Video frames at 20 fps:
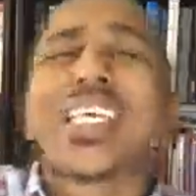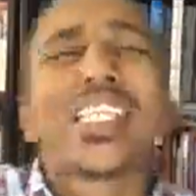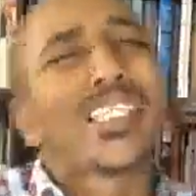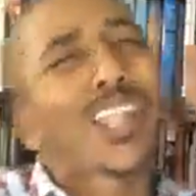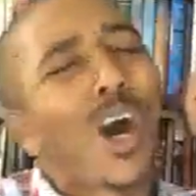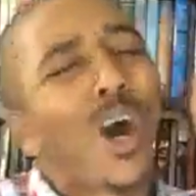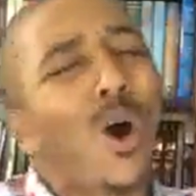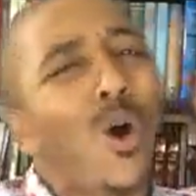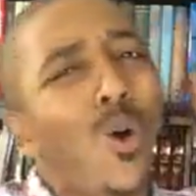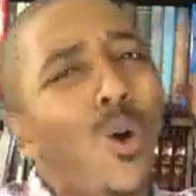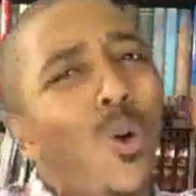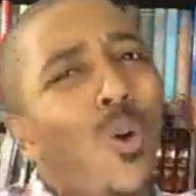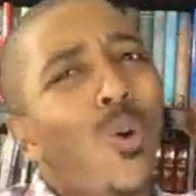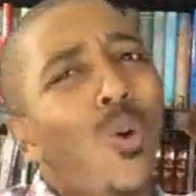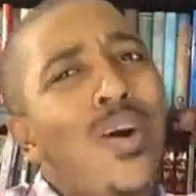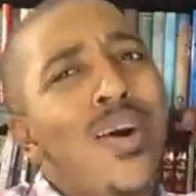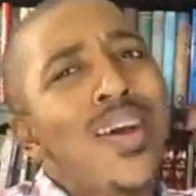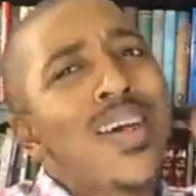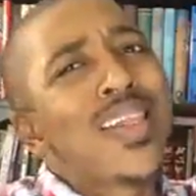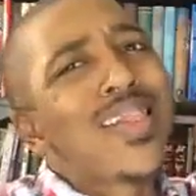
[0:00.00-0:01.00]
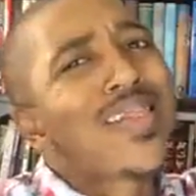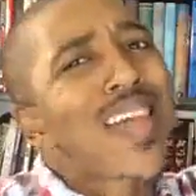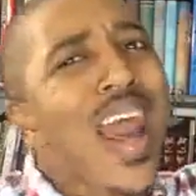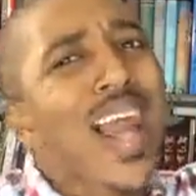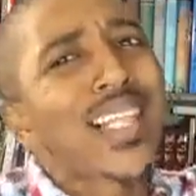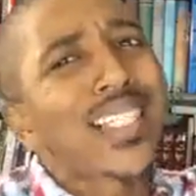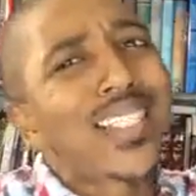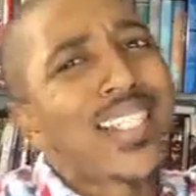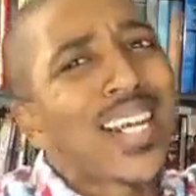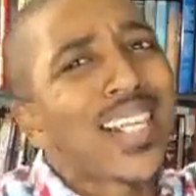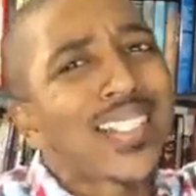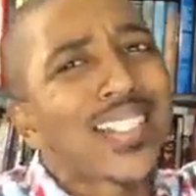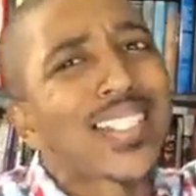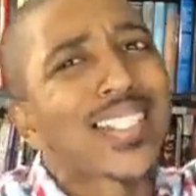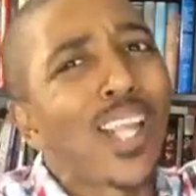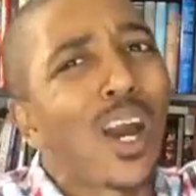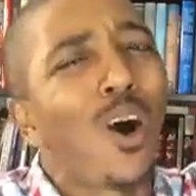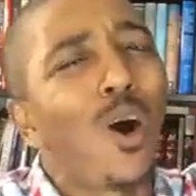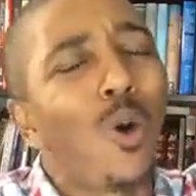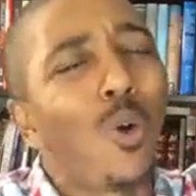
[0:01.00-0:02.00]
though, that just
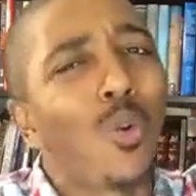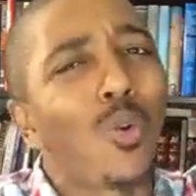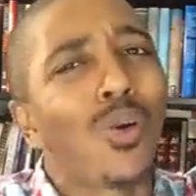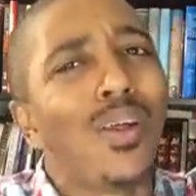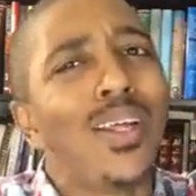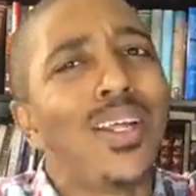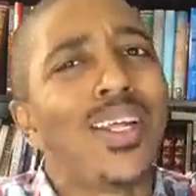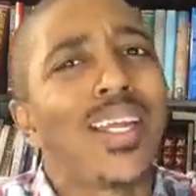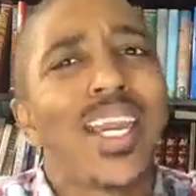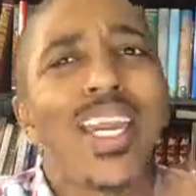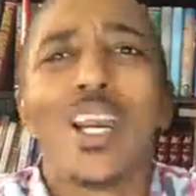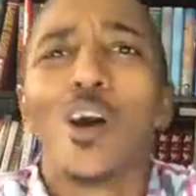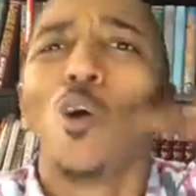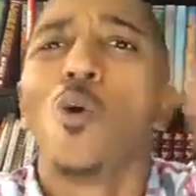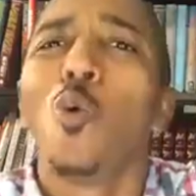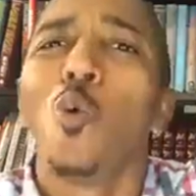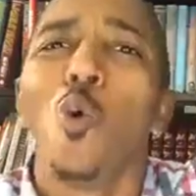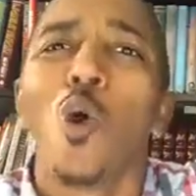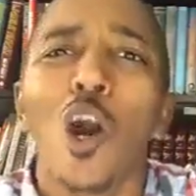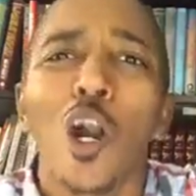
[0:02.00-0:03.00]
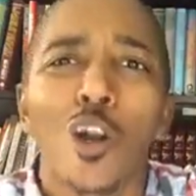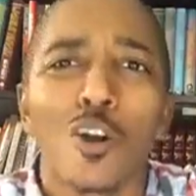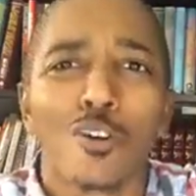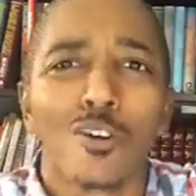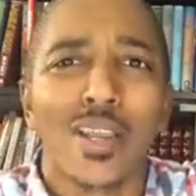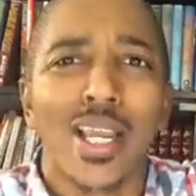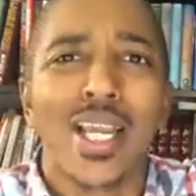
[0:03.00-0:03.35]
don't, it don't work.